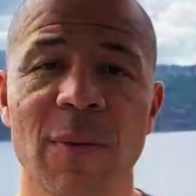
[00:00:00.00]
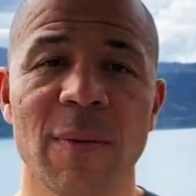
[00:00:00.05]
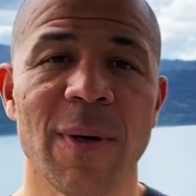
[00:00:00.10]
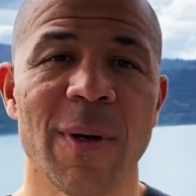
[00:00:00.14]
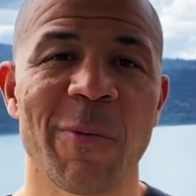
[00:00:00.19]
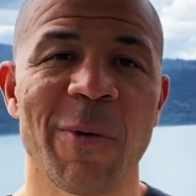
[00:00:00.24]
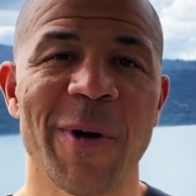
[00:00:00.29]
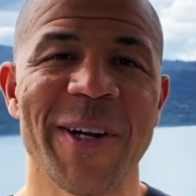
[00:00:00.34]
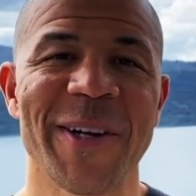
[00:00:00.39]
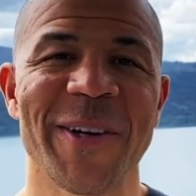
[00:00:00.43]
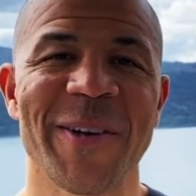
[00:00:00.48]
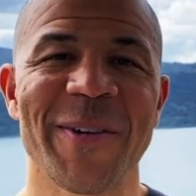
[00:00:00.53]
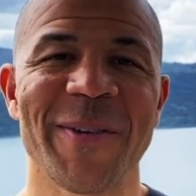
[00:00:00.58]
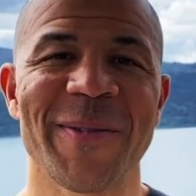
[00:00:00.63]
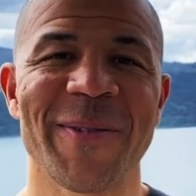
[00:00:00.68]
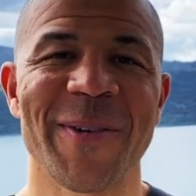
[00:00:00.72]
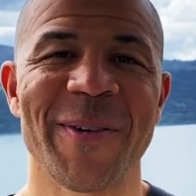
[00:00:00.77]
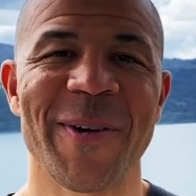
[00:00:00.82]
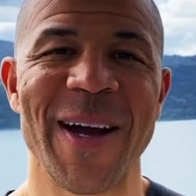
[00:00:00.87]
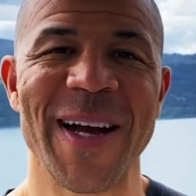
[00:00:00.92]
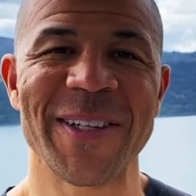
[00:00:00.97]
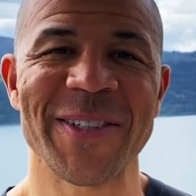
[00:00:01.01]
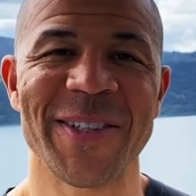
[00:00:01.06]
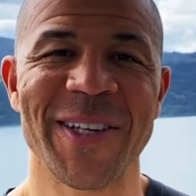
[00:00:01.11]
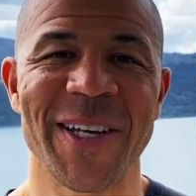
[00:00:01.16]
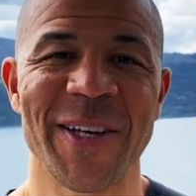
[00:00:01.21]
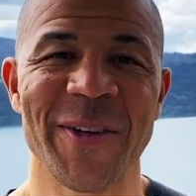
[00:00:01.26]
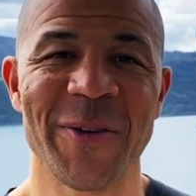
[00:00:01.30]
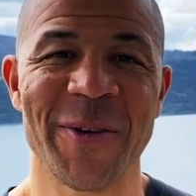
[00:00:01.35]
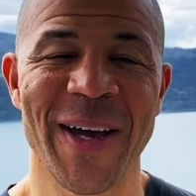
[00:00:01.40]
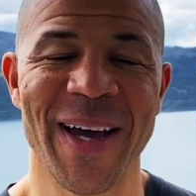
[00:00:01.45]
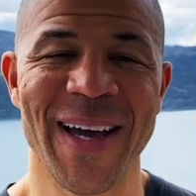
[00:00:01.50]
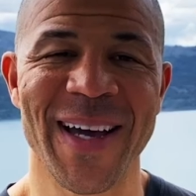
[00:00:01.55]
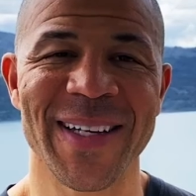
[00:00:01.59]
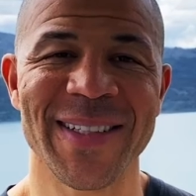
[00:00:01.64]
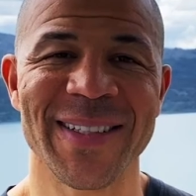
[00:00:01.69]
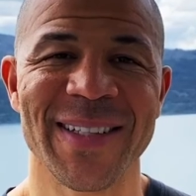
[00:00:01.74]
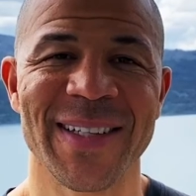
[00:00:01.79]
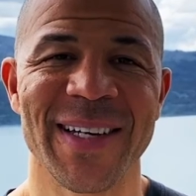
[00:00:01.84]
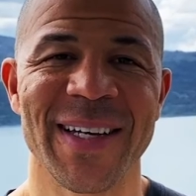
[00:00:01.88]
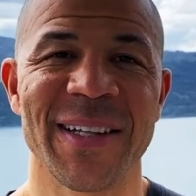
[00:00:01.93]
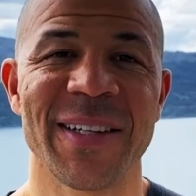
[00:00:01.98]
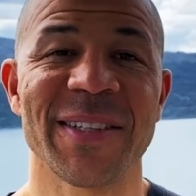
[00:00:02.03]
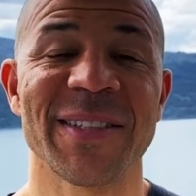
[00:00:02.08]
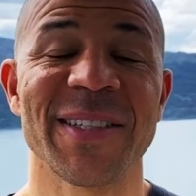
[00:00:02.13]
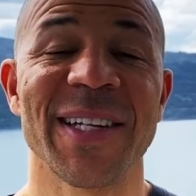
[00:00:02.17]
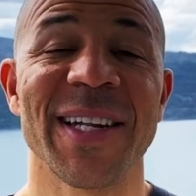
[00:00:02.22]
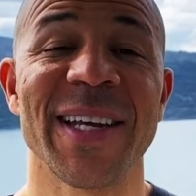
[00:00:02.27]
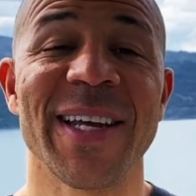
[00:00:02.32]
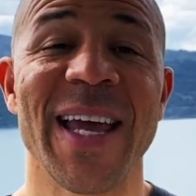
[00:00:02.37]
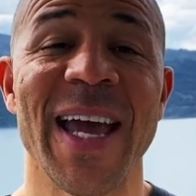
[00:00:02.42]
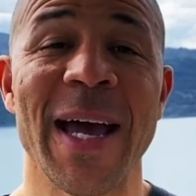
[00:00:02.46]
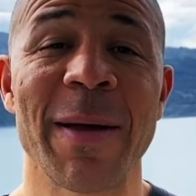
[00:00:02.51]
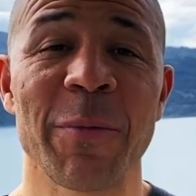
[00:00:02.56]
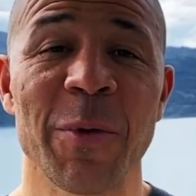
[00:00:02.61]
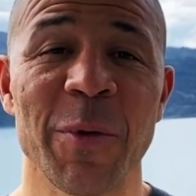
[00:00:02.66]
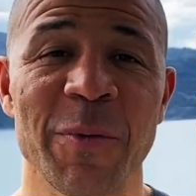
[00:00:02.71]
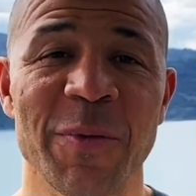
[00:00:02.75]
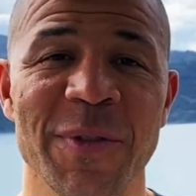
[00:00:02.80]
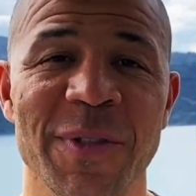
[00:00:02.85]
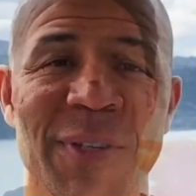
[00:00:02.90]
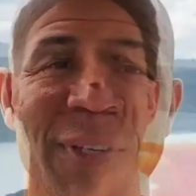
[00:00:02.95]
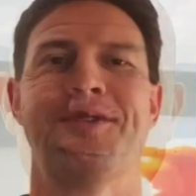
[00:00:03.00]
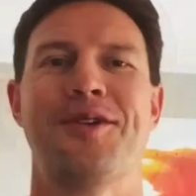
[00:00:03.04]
I want to congratulate you guys and the city of Kamloops.